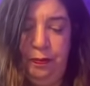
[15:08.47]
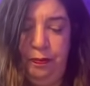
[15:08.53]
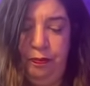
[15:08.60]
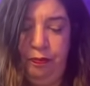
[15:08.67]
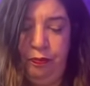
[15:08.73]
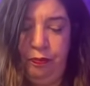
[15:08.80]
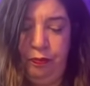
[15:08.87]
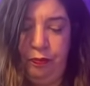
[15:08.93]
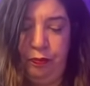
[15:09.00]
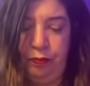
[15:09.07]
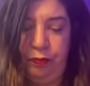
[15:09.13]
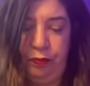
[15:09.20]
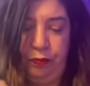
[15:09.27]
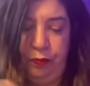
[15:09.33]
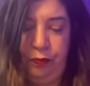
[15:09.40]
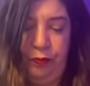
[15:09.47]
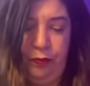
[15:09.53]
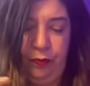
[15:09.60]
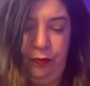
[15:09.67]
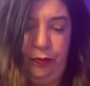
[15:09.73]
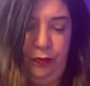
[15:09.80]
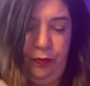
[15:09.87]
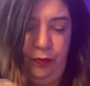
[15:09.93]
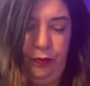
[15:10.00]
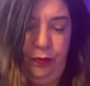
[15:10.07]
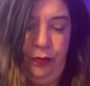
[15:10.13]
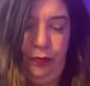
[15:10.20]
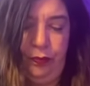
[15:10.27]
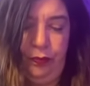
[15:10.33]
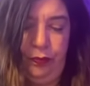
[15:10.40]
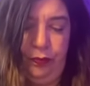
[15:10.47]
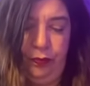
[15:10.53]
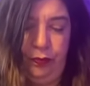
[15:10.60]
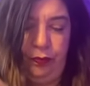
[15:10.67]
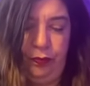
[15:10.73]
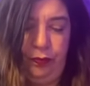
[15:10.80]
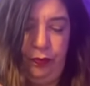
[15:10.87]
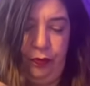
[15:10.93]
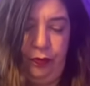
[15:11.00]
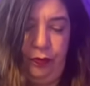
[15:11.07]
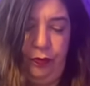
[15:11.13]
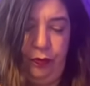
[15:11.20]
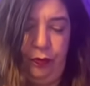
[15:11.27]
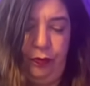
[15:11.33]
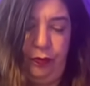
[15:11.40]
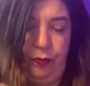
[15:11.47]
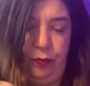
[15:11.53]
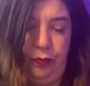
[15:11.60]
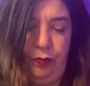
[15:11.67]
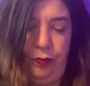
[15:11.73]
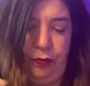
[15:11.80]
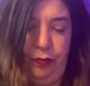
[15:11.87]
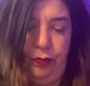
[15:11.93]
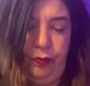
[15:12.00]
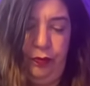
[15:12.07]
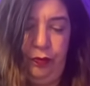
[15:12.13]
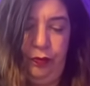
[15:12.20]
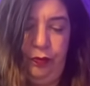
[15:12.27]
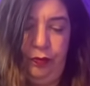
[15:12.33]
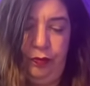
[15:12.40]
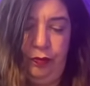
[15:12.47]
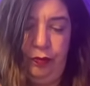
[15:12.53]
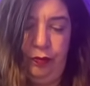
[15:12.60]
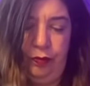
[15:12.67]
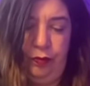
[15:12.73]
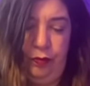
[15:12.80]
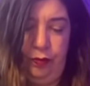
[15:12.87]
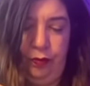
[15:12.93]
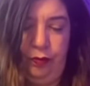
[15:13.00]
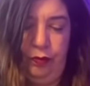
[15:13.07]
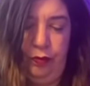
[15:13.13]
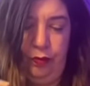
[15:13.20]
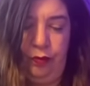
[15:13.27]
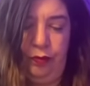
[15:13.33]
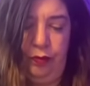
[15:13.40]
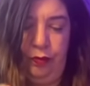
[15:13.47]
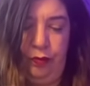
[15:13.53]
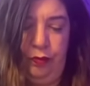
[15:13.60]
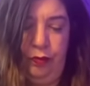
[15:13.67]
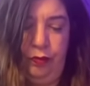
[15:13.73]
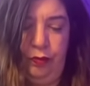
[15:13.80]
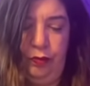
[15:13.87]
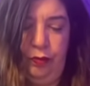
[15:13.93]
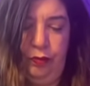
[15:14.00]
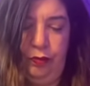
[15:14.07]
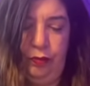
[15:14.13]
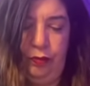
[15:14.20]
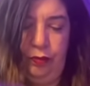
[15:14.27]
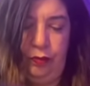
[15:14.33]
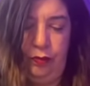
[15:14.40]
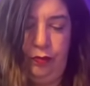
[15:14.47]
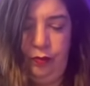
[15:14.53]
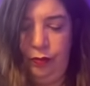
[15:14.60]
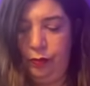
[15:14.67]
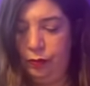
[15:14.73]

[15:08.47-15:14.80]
(no one is talking)